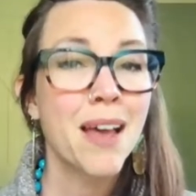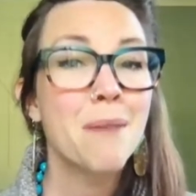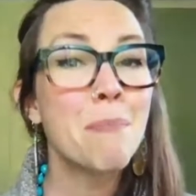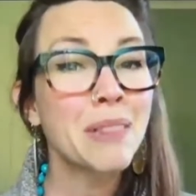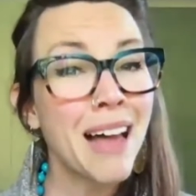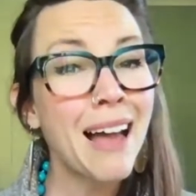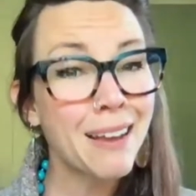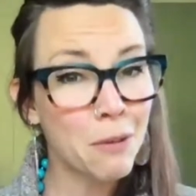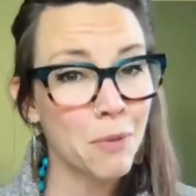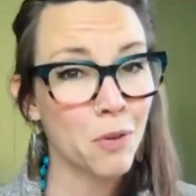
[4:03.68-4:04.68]
Black
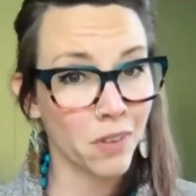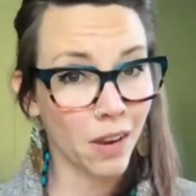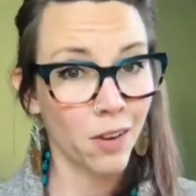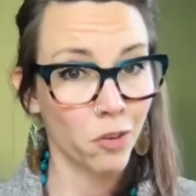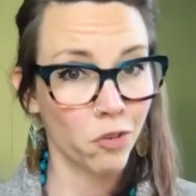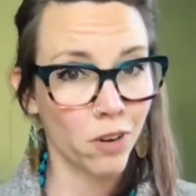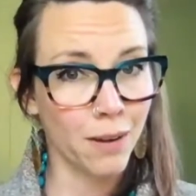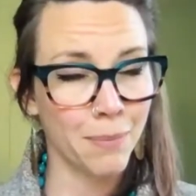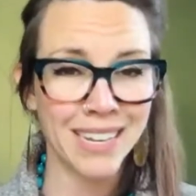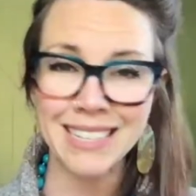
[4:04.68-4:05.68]
music history,
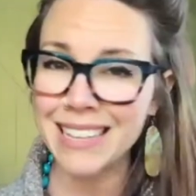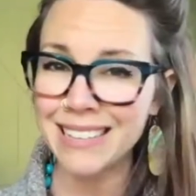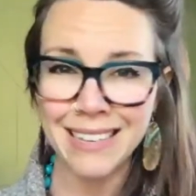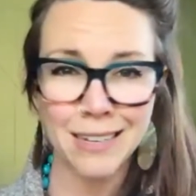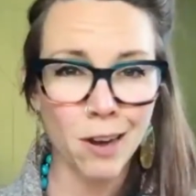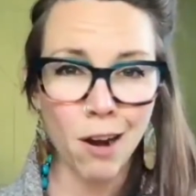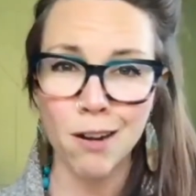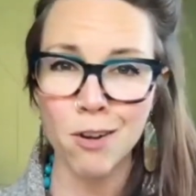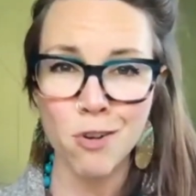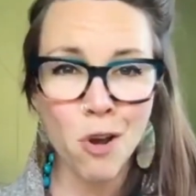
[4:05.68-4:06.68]
because these things are
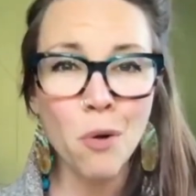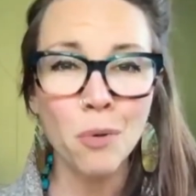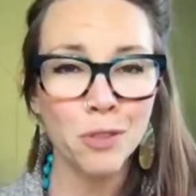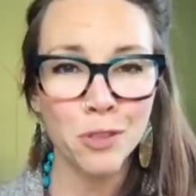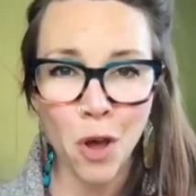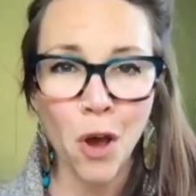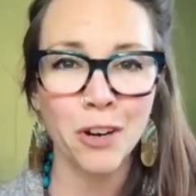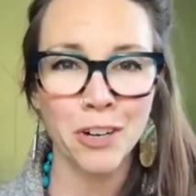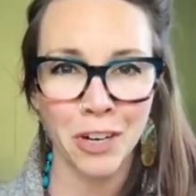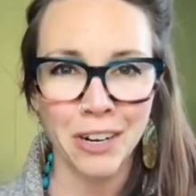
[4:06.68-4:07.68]
no
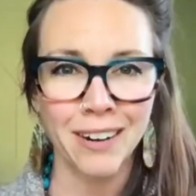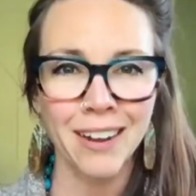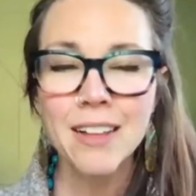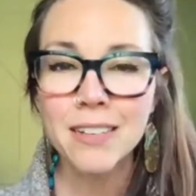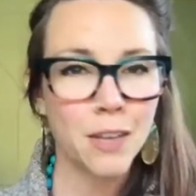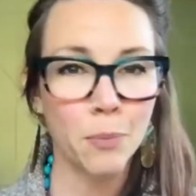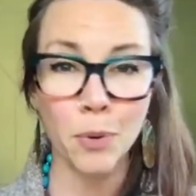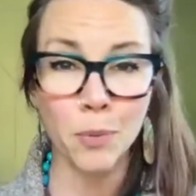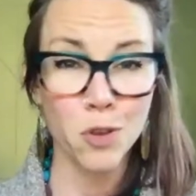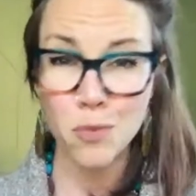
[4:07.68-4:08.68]
longer
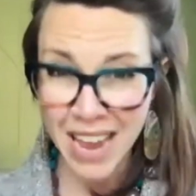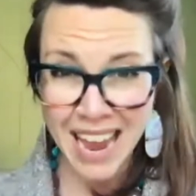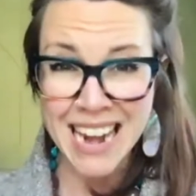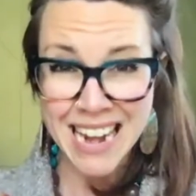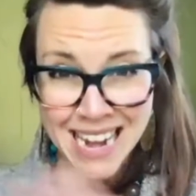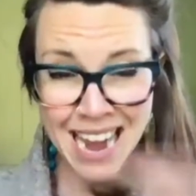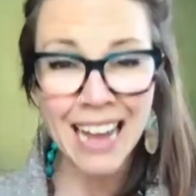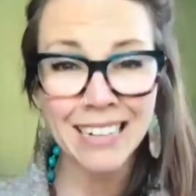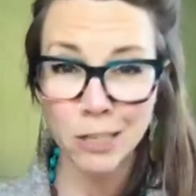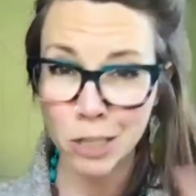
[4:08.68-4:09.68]
separable. You
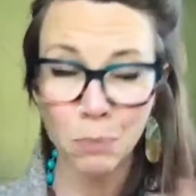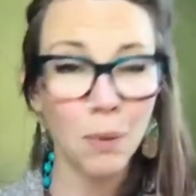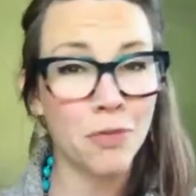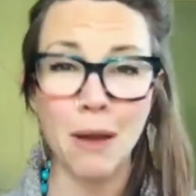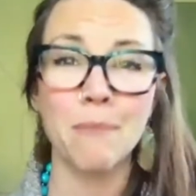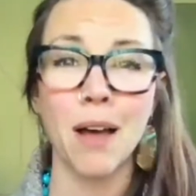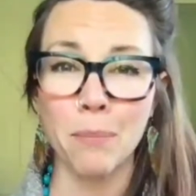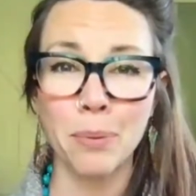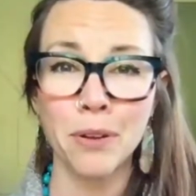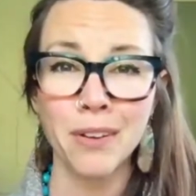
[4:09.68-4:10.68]
cannot split them up,
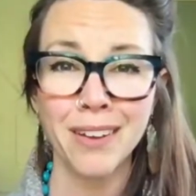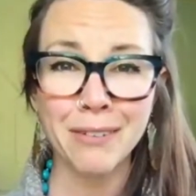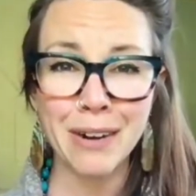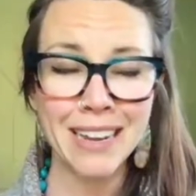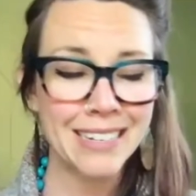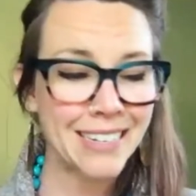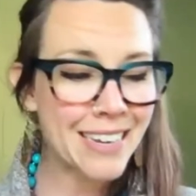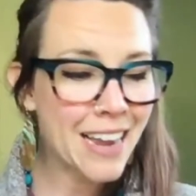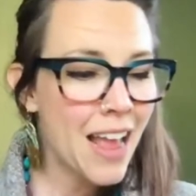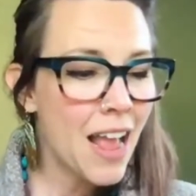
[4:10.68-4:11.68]
right?
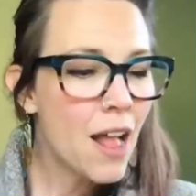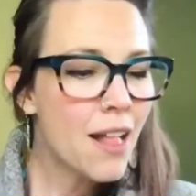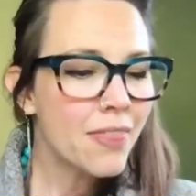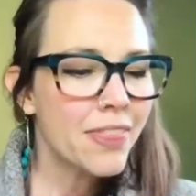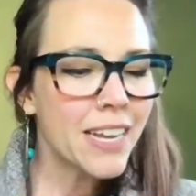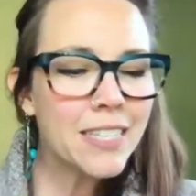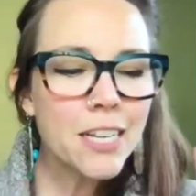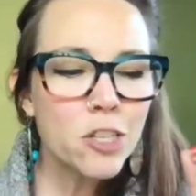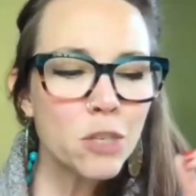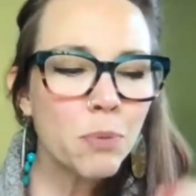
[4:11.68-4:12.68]
Let's
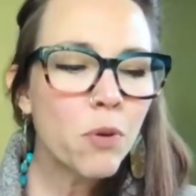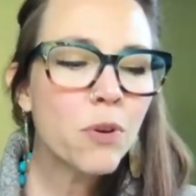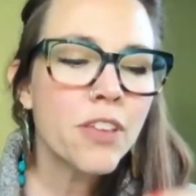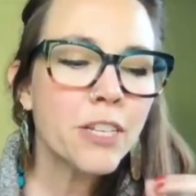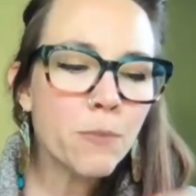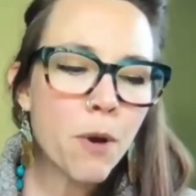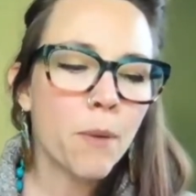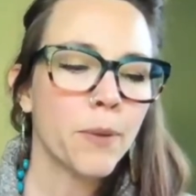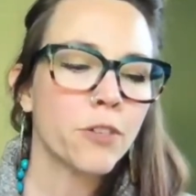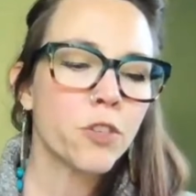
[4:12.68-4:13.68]
explore these
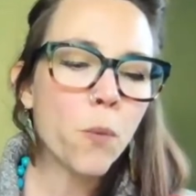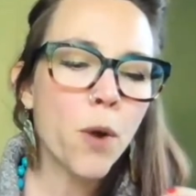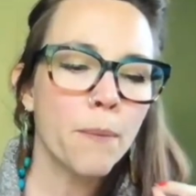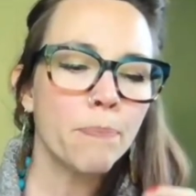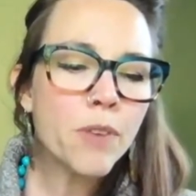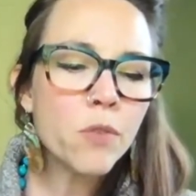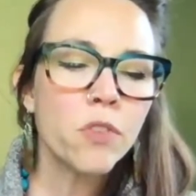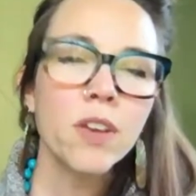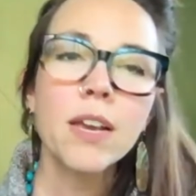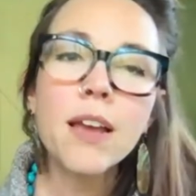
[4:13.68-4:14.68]
moments where
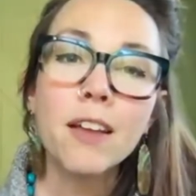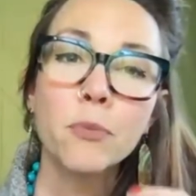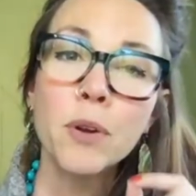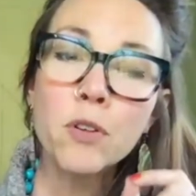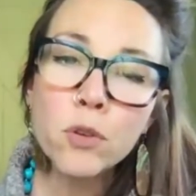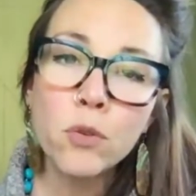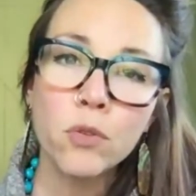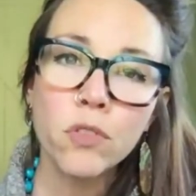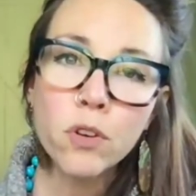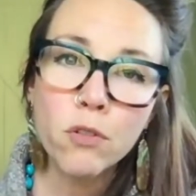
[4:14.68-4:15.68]
music has been
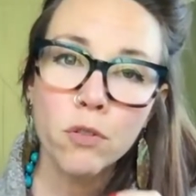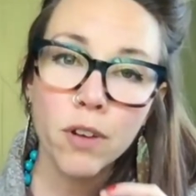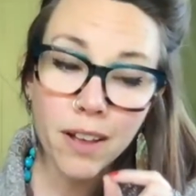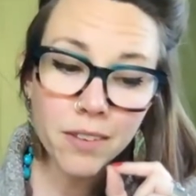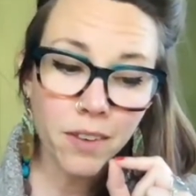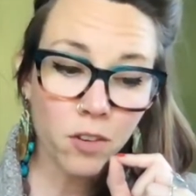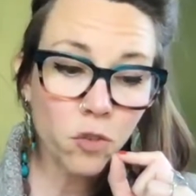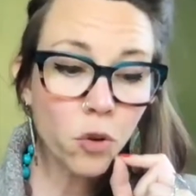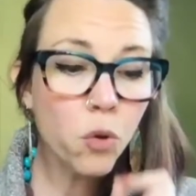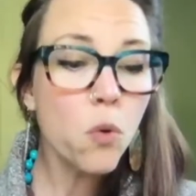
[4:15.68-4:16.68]
used as a
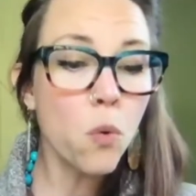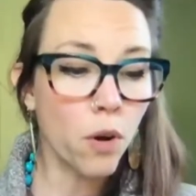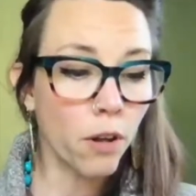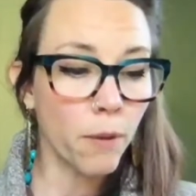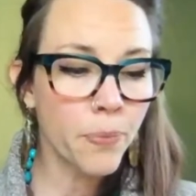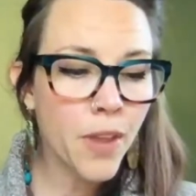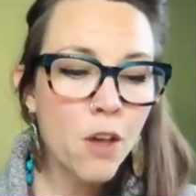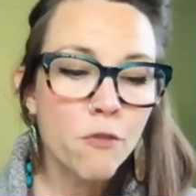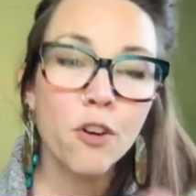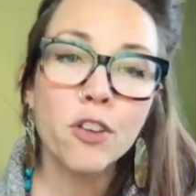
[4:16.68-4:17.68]
tool
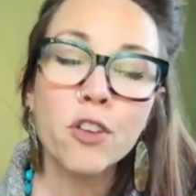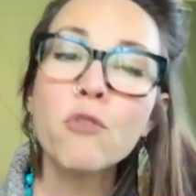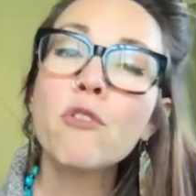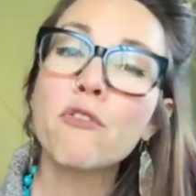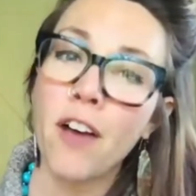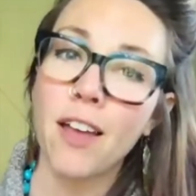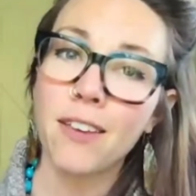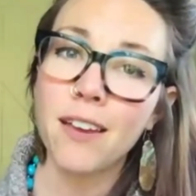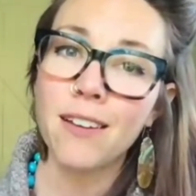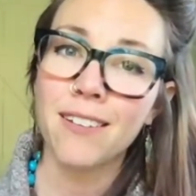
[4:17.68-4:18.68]
for
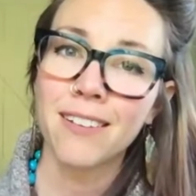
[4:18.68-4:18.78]
unifying,